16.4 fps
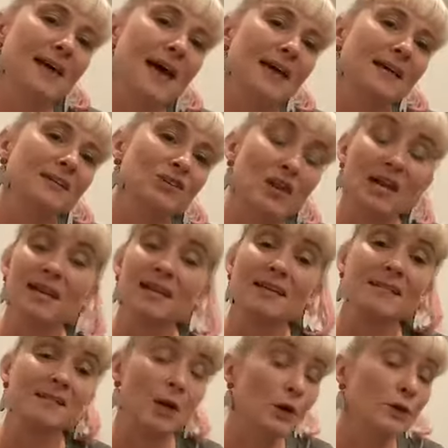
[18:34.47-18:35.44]
that
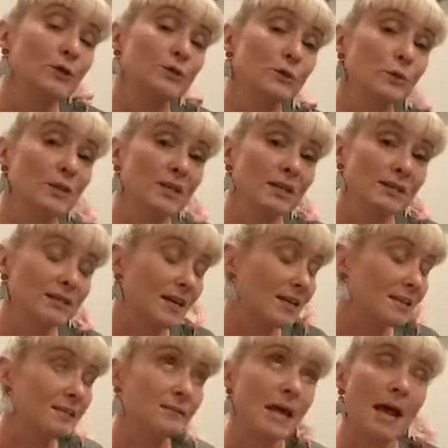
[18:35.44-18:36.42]
Jackie's own daughter
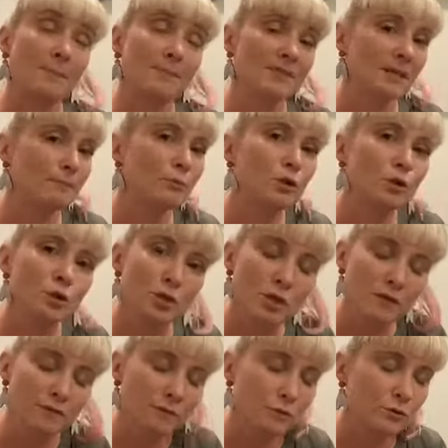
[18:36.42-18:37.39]
does absolutely
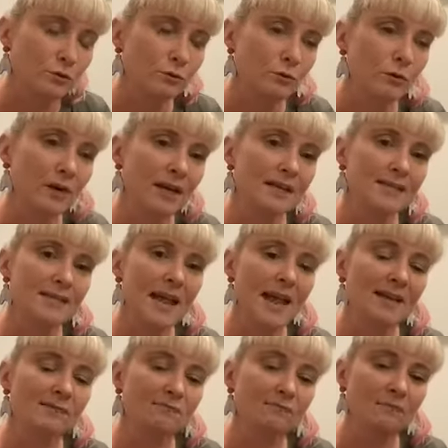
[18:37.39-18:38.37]
beautiful drawings.
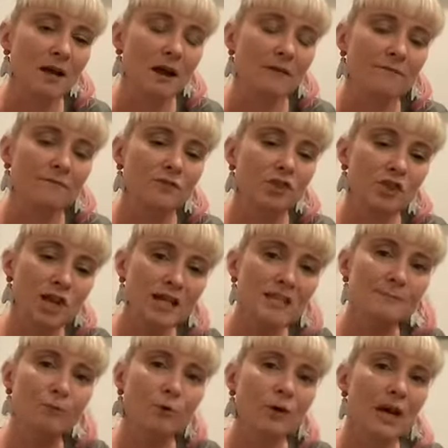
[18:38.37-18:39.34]
And I've
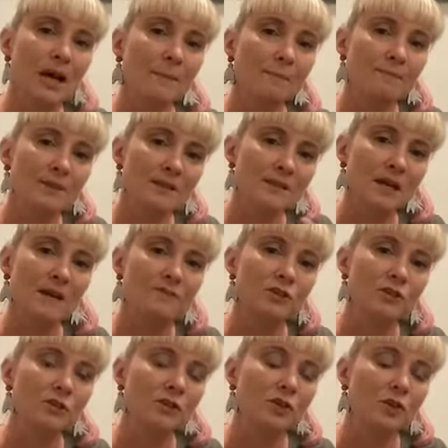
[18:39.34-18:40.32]
just put up this
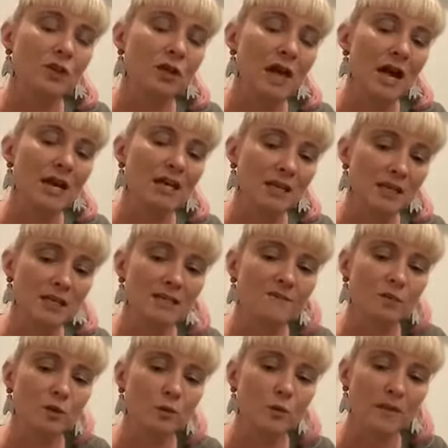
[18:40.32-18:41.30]
afternoon an
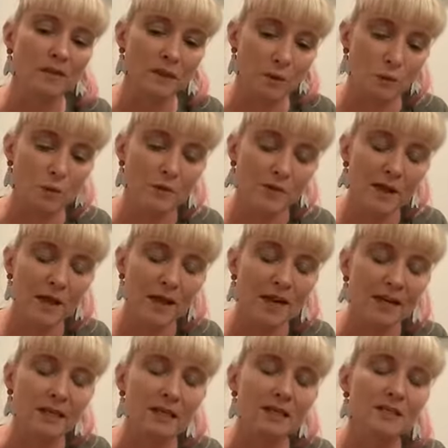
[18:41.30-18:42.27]
interview with the author
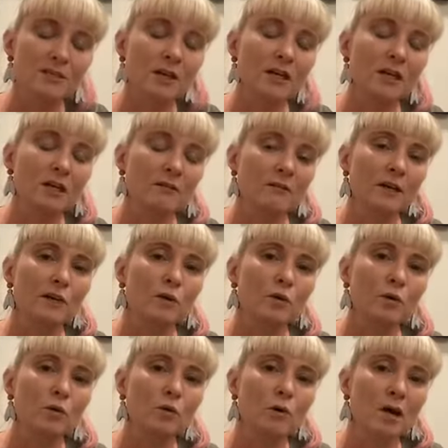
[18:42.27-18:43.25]
and illustrator, Corinne
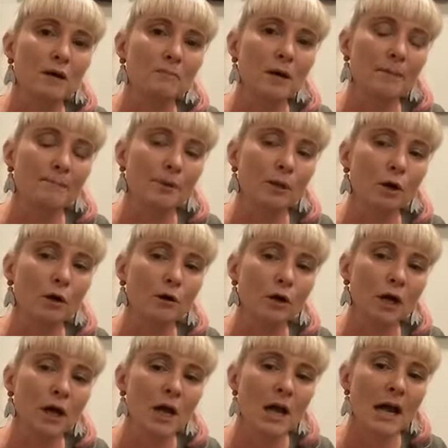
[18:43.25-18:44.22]
Hall, on my
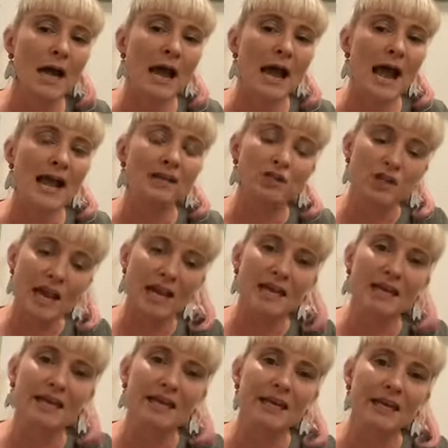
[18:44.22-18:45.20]
blog. And
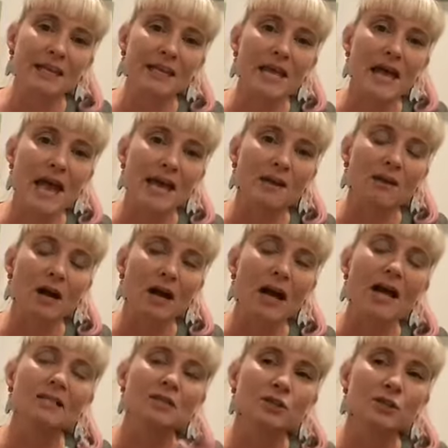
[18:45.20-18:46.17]
Jackie, in that, I
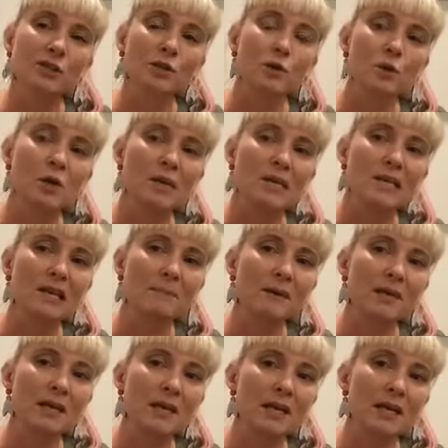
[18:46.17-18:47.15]
asked her to talk a little
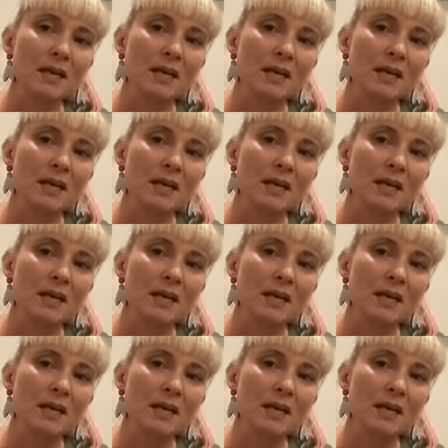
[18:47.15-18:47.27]
bit